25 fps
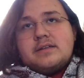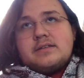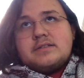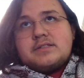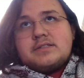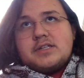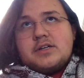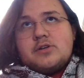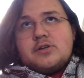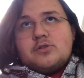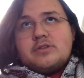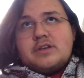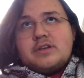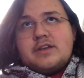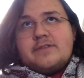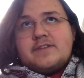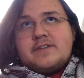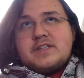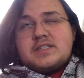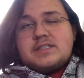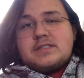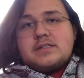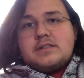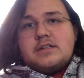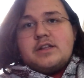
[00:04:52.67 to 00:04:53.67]
so if
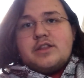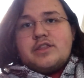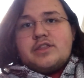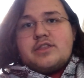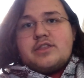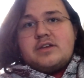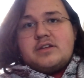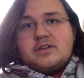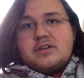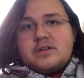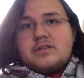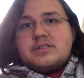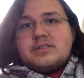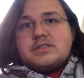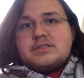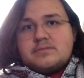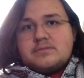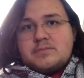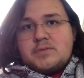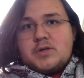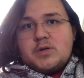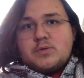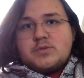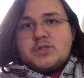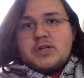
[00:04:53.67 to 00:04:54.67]
it's still in theaters,
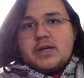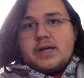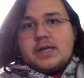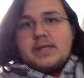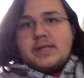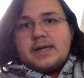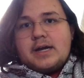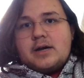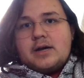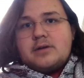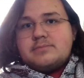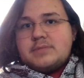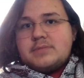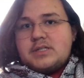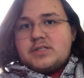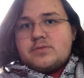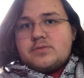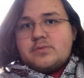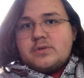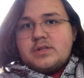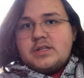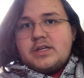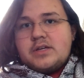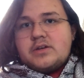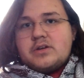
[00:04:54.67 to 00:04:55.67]
go check it out.
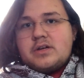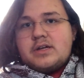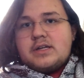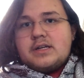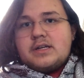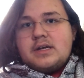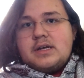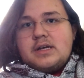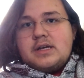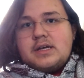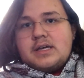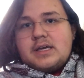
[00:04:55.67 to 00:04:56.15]
It's really good.